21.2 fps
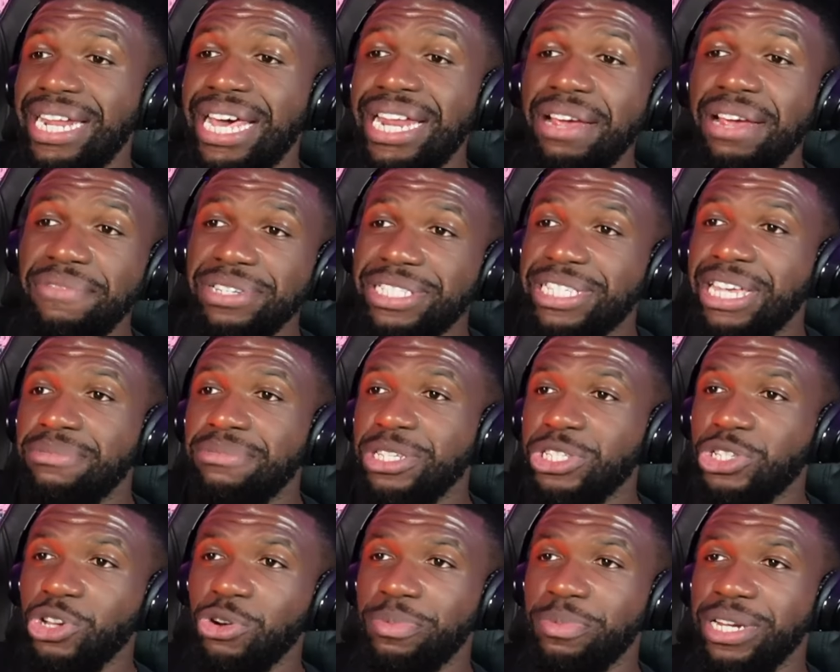And I never skip
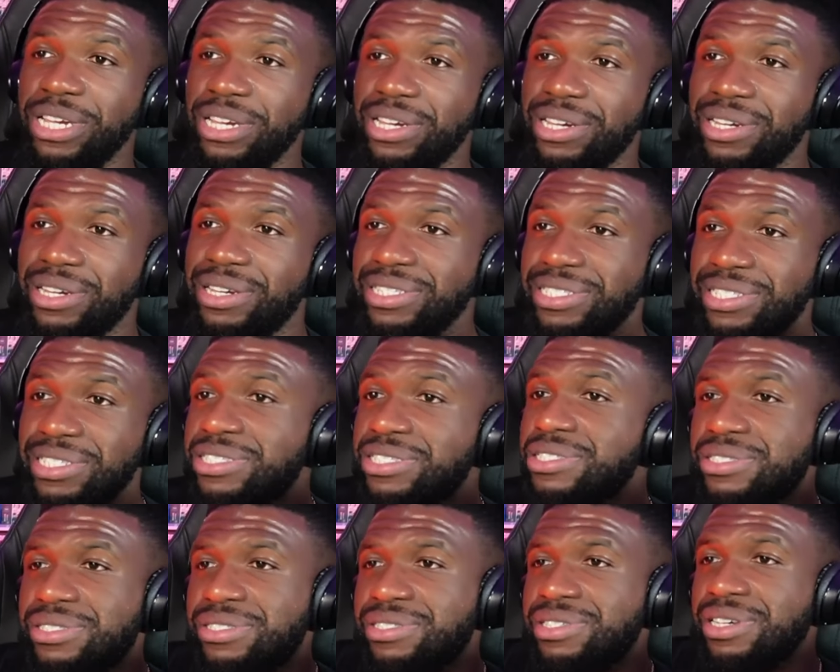this opening because
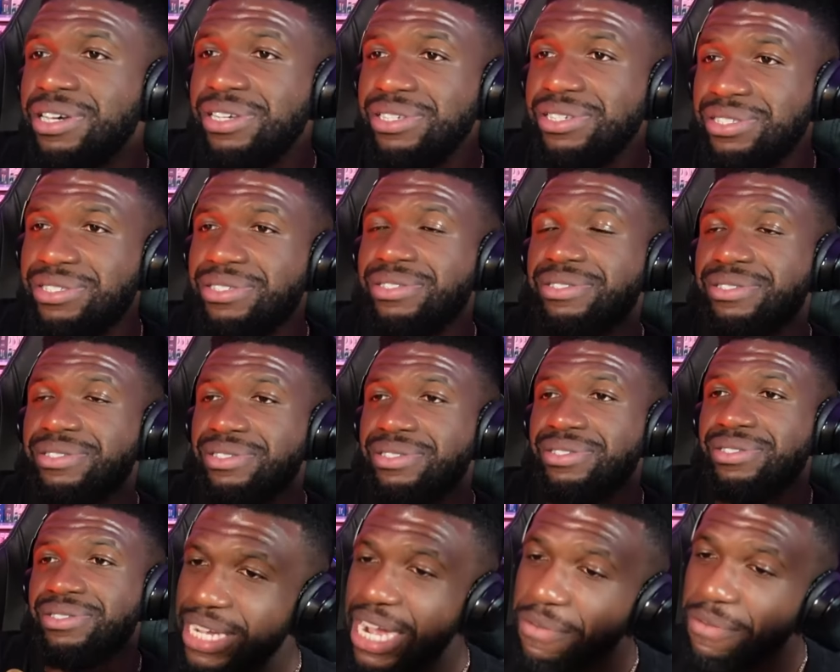it's
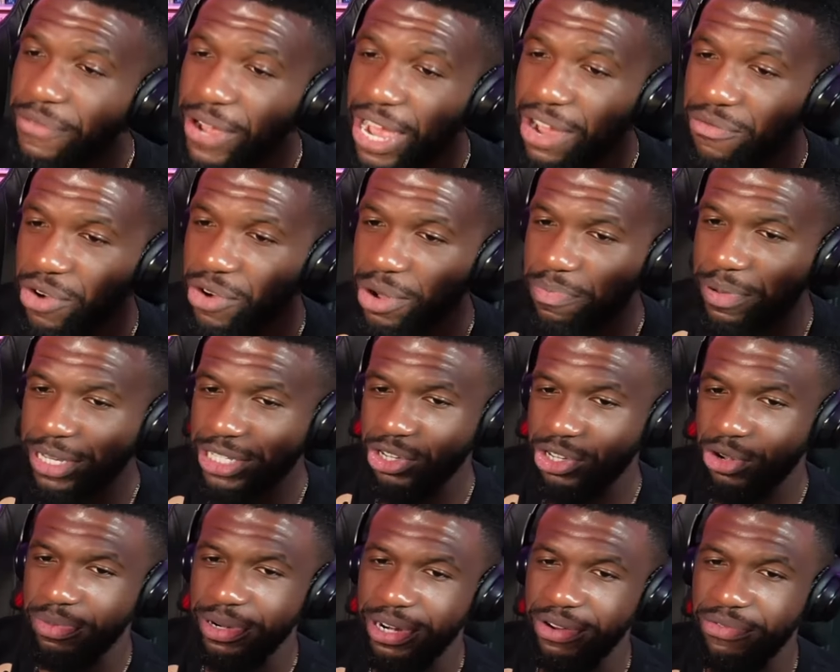just top five One Piece
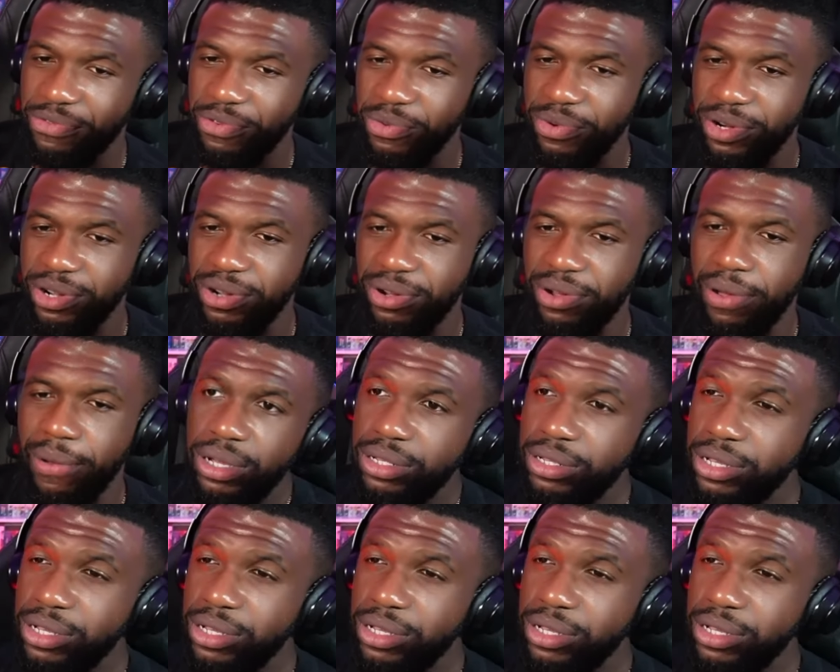opening for real.